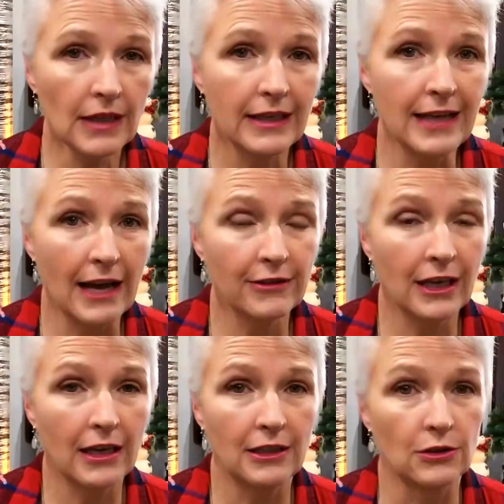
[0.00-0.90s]

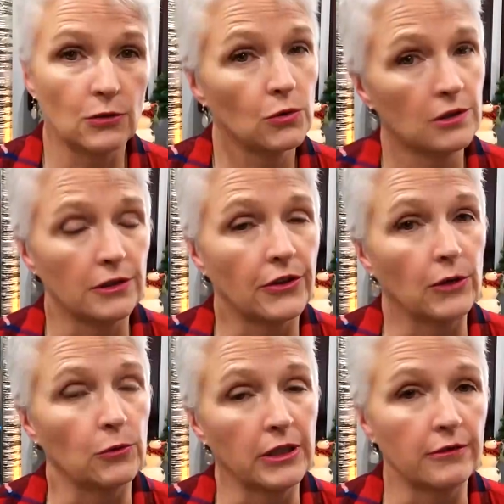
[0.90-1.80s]
navigating the world
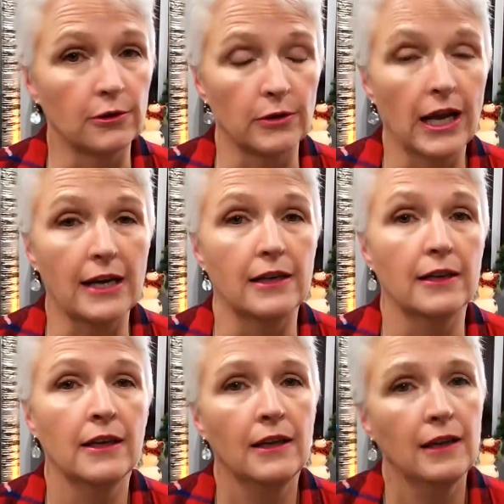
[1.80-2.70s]
that we have created.
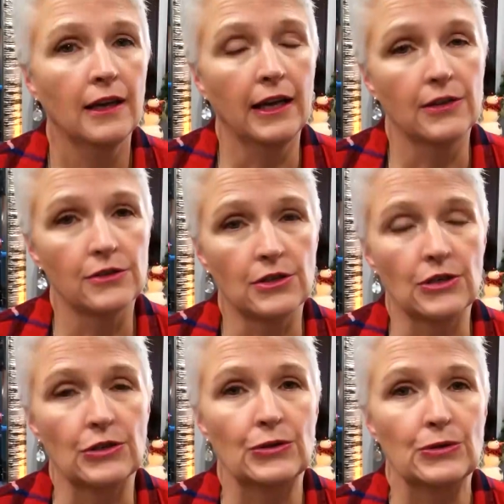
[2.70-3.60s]
And
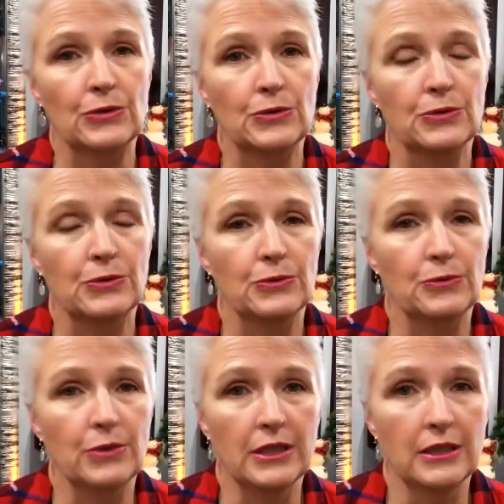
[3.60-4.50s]
so
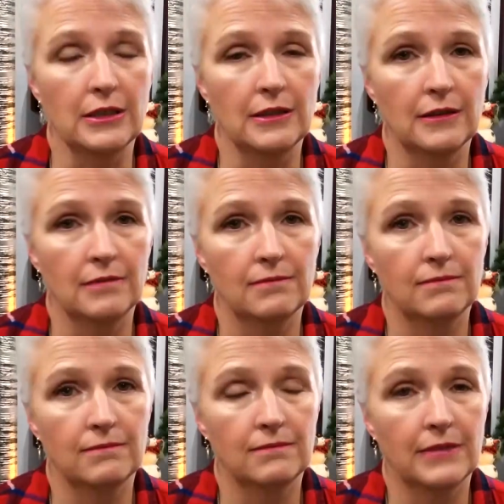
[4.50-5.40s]
we
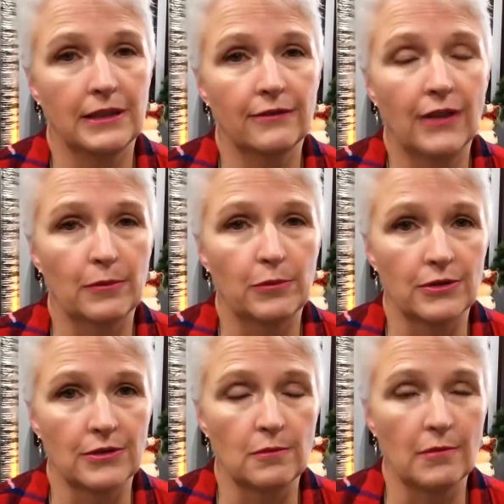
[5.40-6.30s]
give that
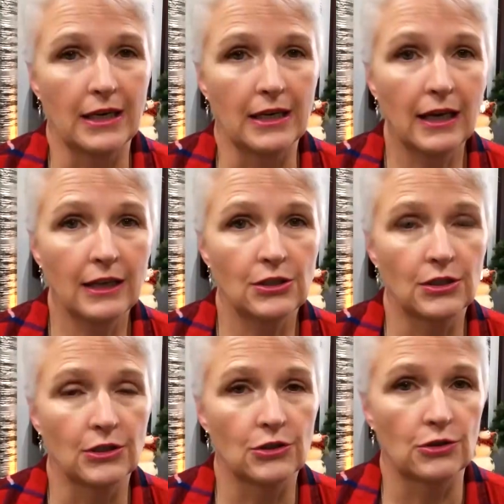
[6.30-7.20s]
person
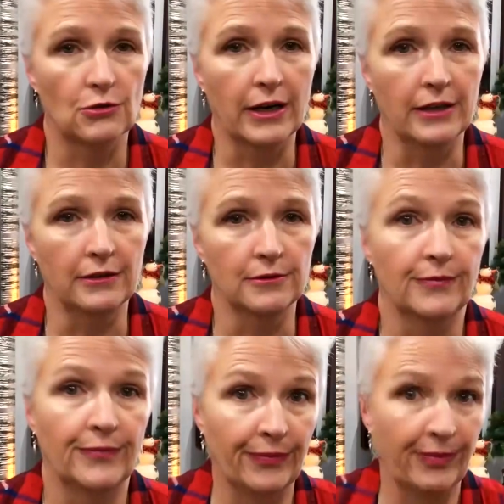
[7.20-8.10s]
medication to try to
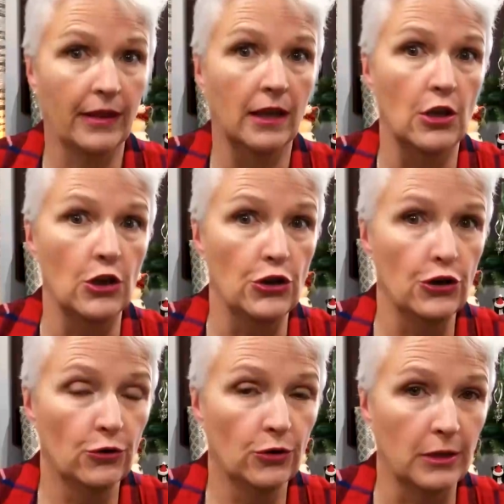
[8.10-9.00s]

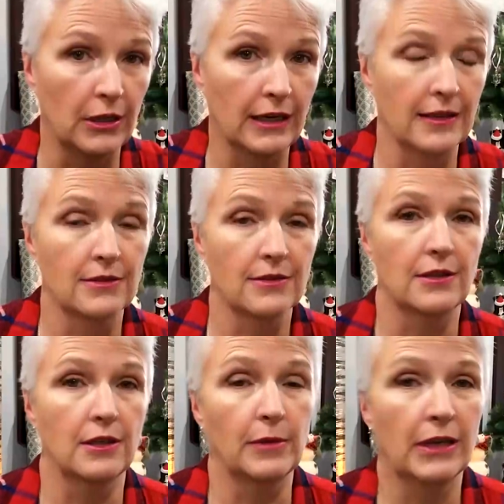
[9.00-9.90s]
normalize
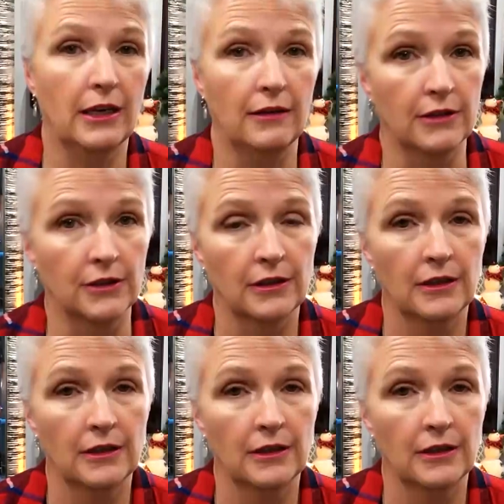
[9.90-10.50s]
their behavior.